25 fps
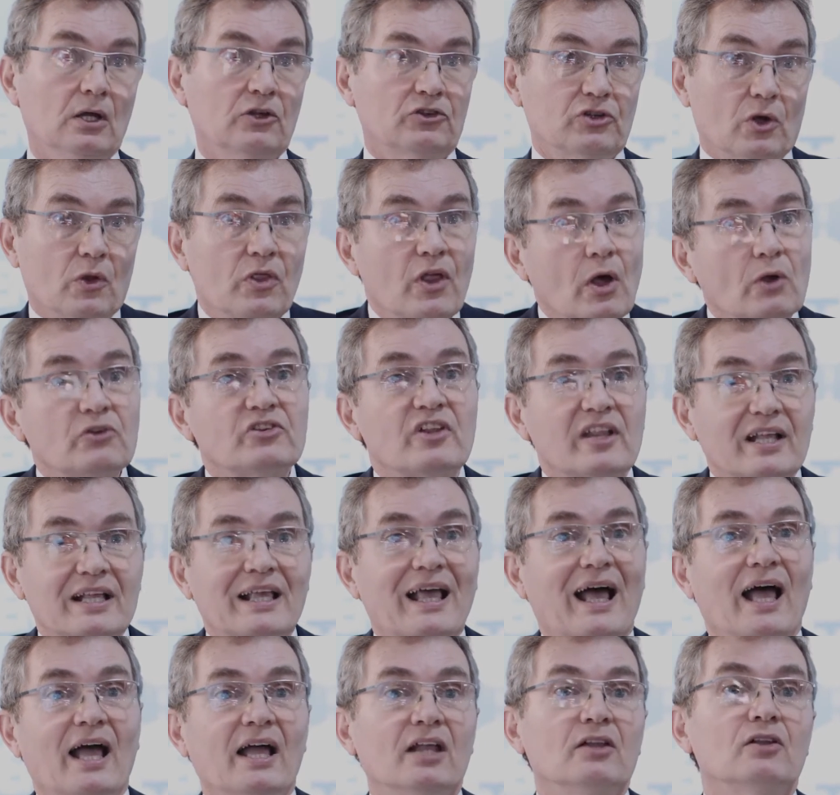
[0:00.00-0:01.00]
So those are the
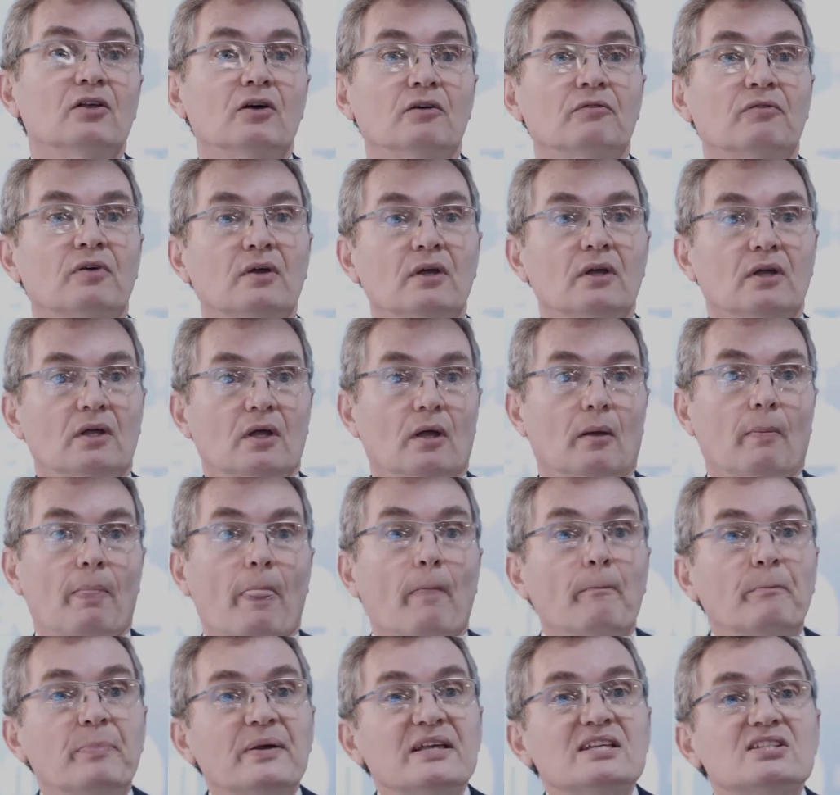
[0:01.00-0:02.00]
kind of
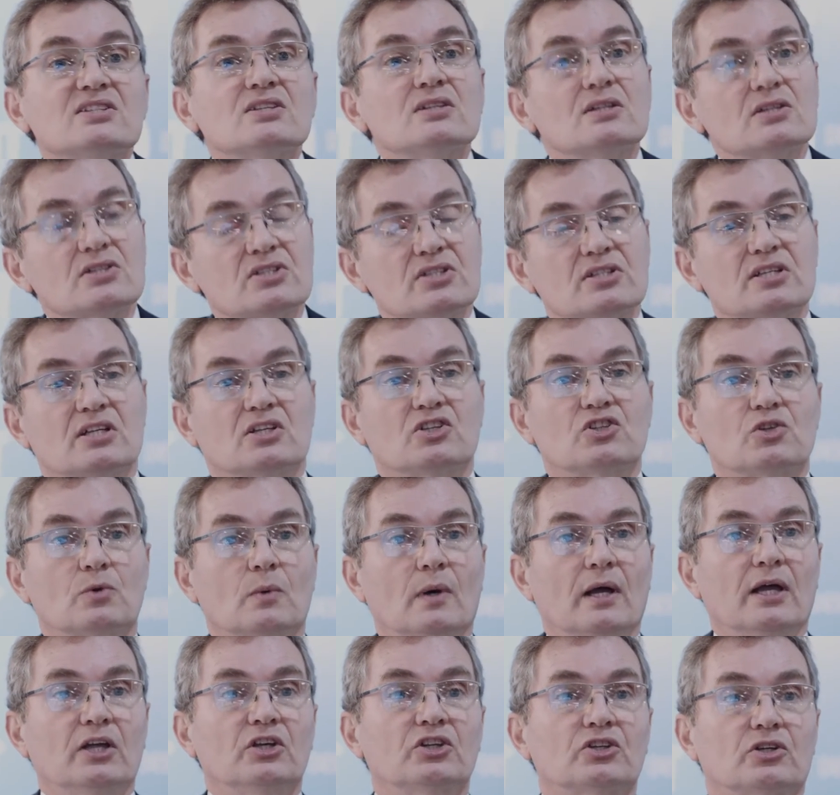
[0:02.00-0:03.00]
business
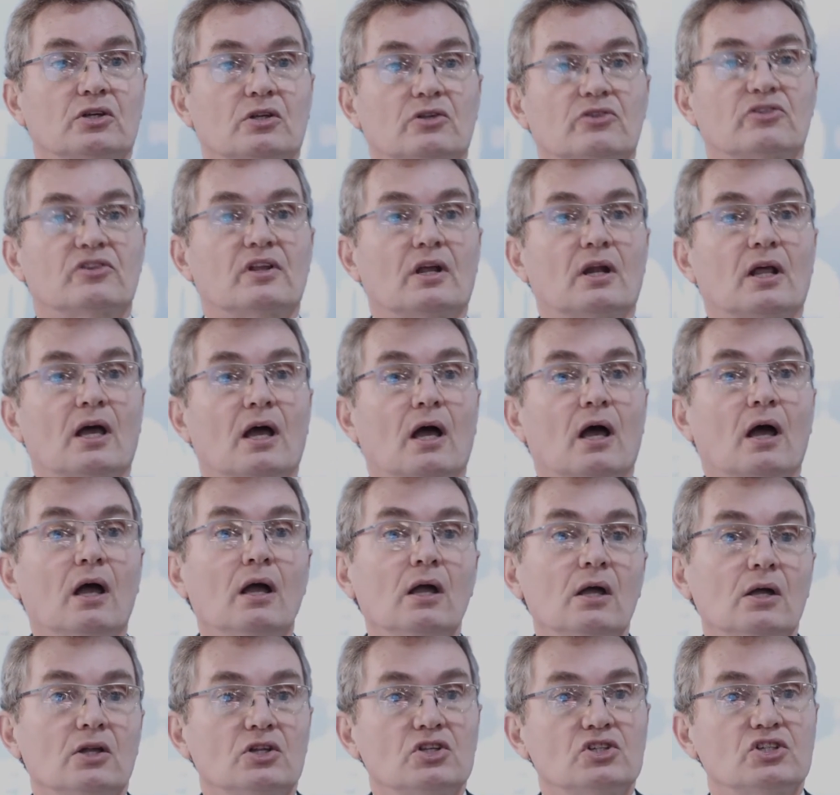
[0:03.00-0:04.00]
situations that
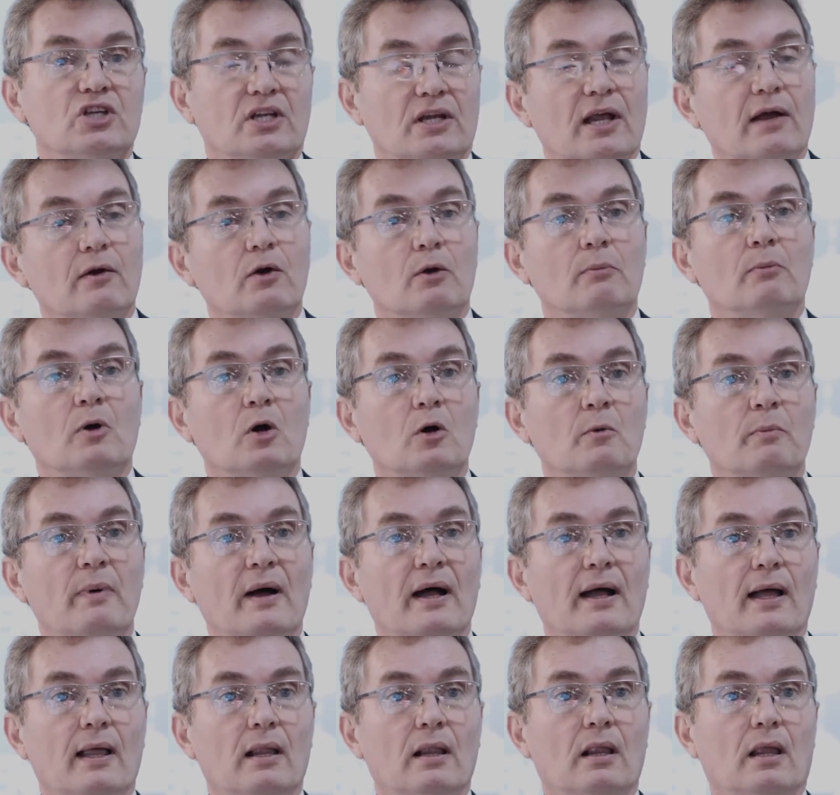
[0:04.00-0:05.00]
our Genero
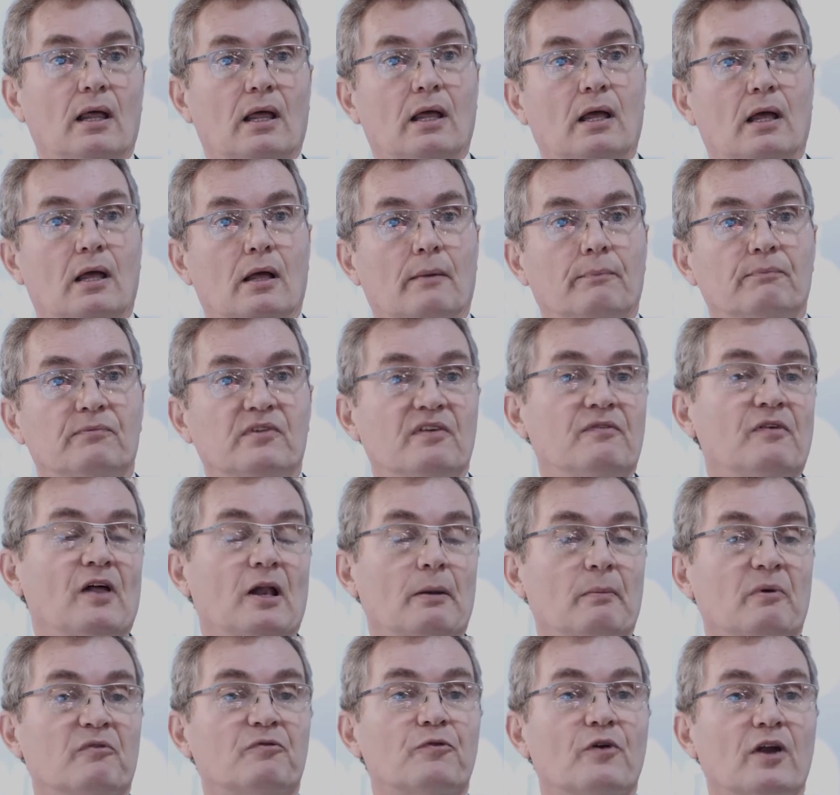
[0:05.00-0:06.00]
Mobile
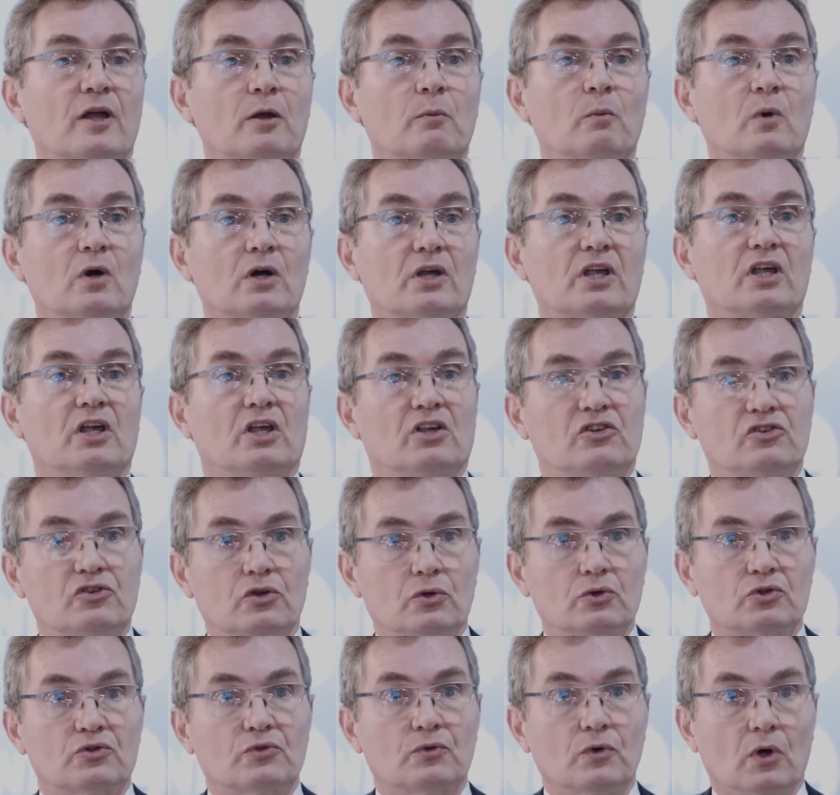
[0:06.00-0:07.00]
development framework is
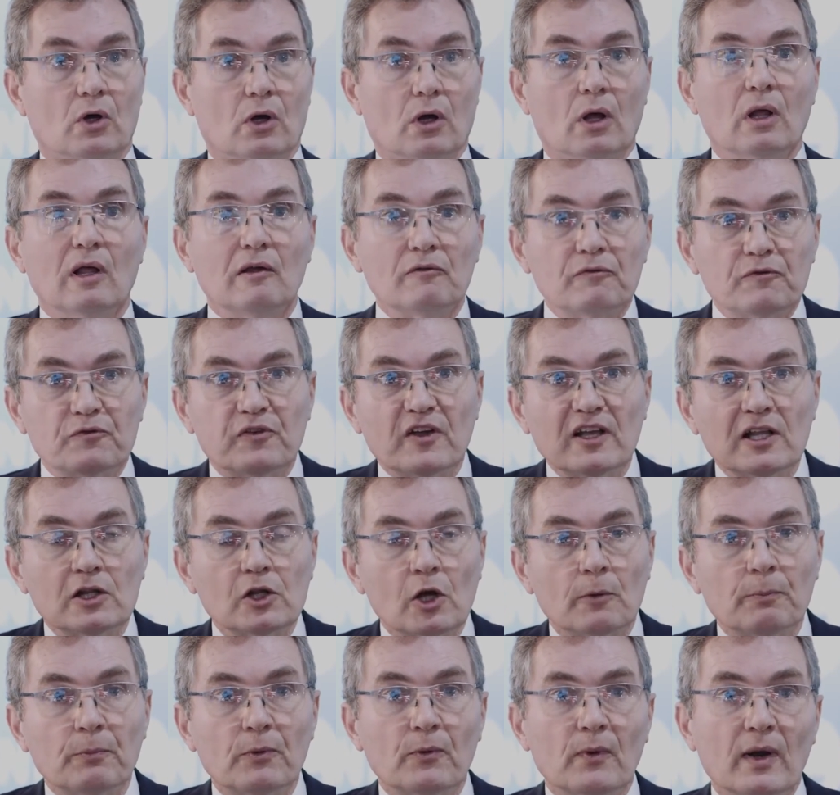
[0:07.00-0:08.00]
used for.
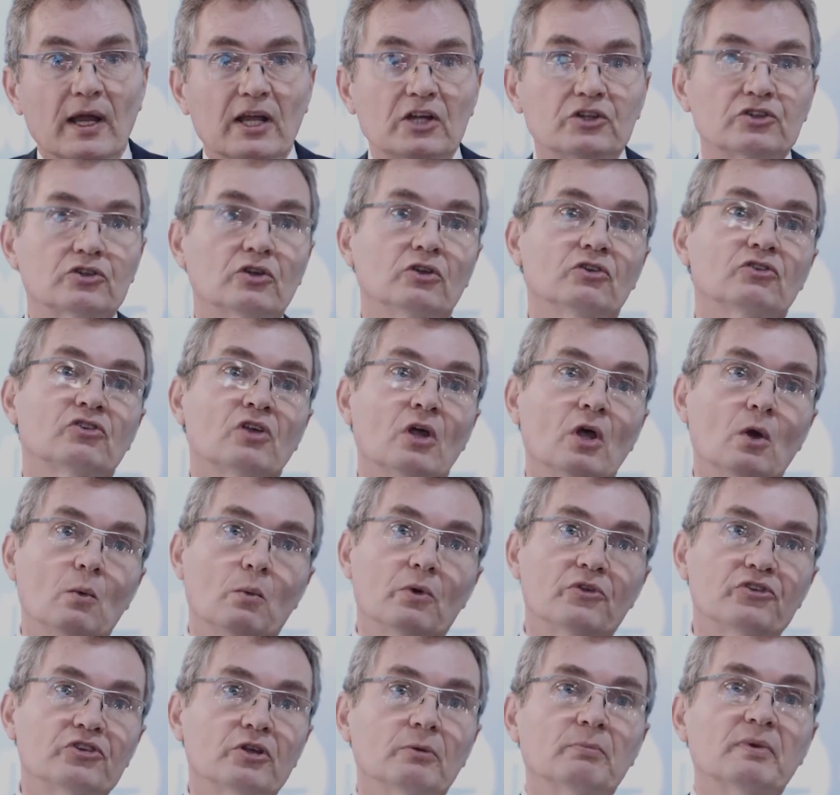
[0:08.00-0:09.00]
Field operations
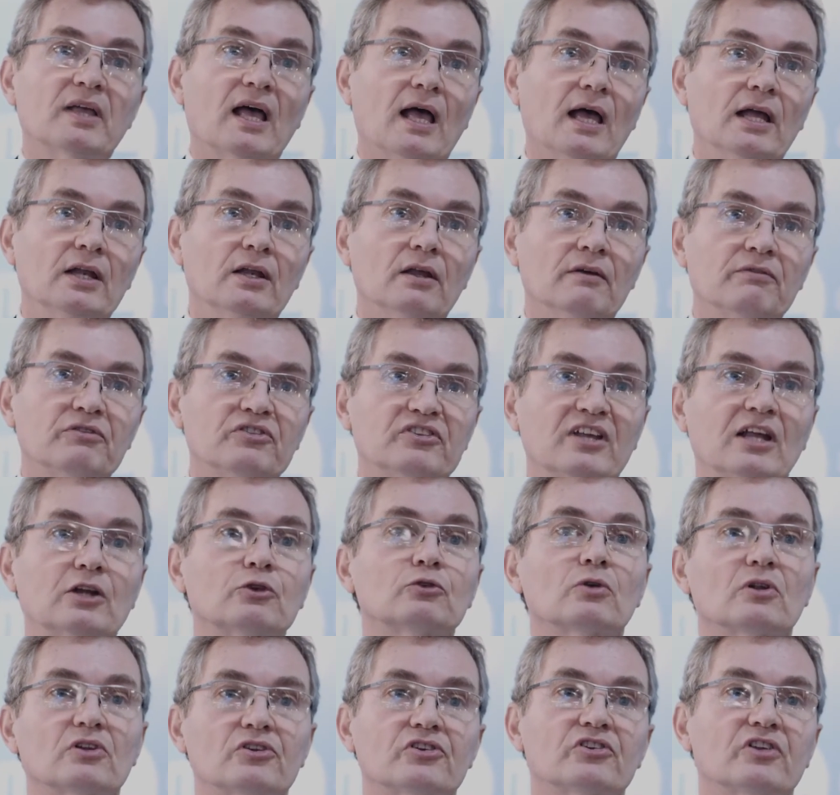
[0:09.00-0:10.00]
with some kind of
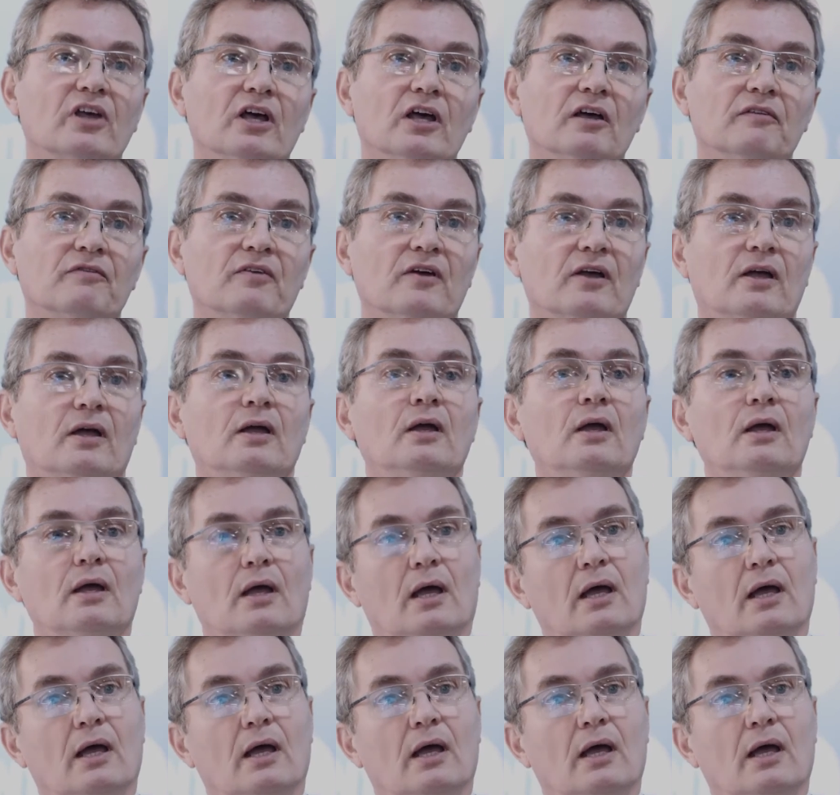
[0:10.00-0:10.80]
central server